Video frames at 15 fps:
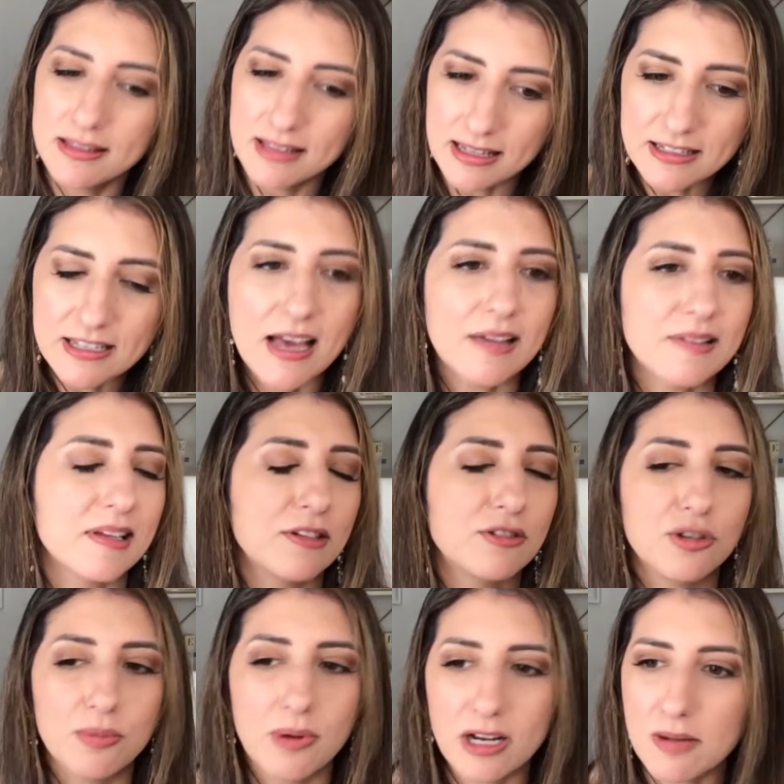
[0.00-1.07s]
then yes, I
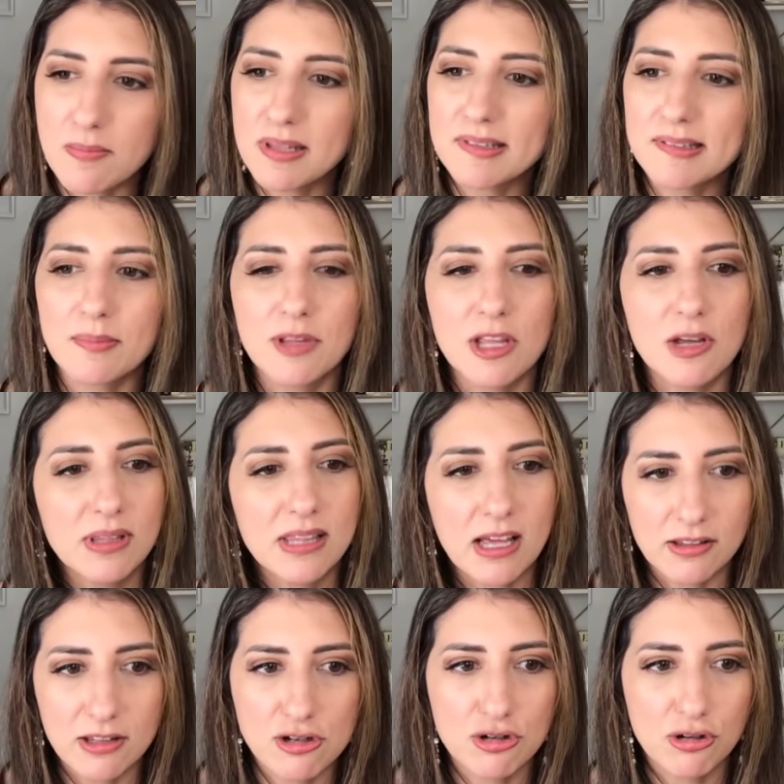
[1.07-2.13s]
do recommend something
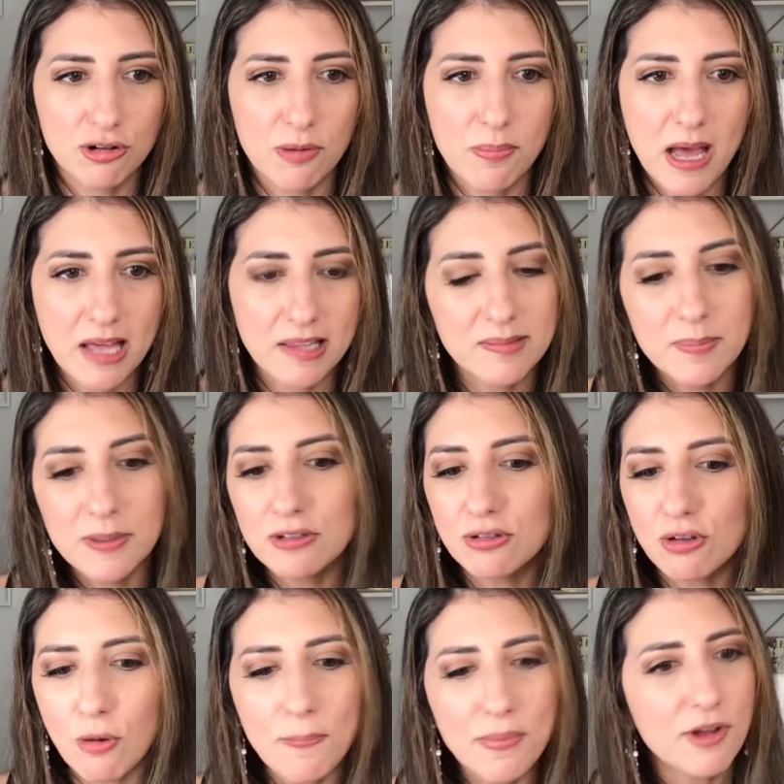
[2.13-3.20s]
without the shoulder pads,
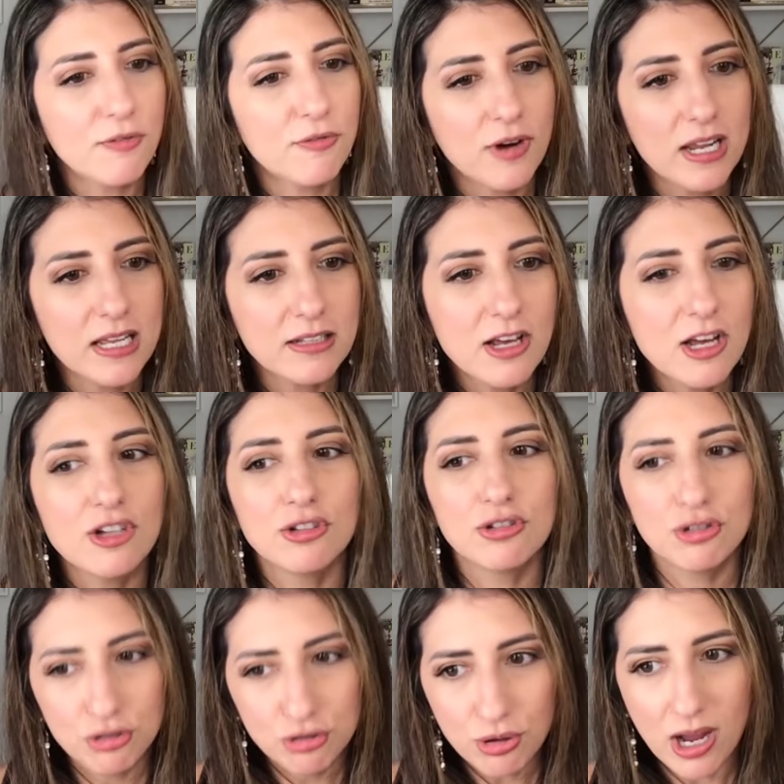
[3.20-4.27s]
but don't be afraid
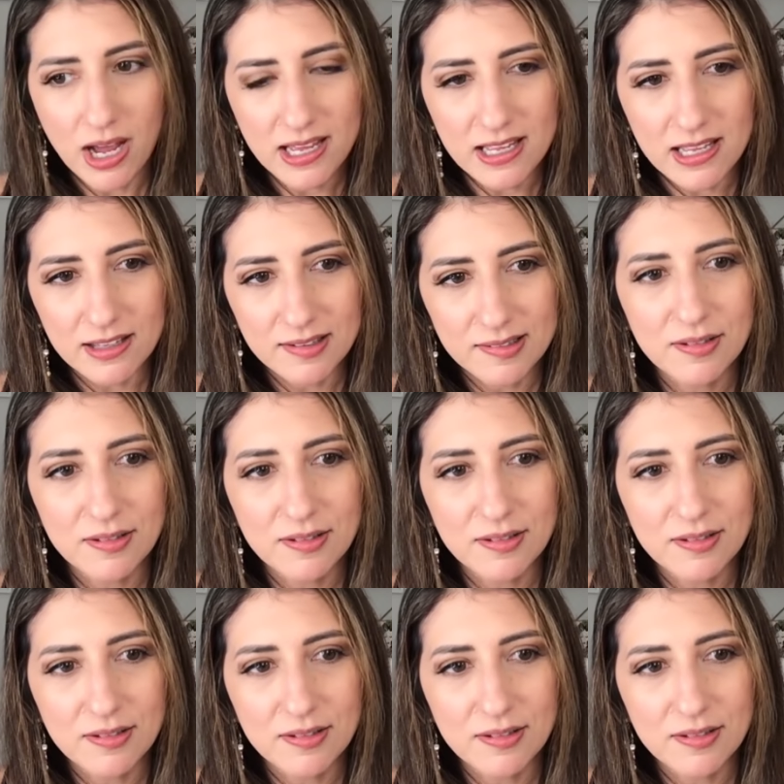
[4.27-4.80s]
to try it.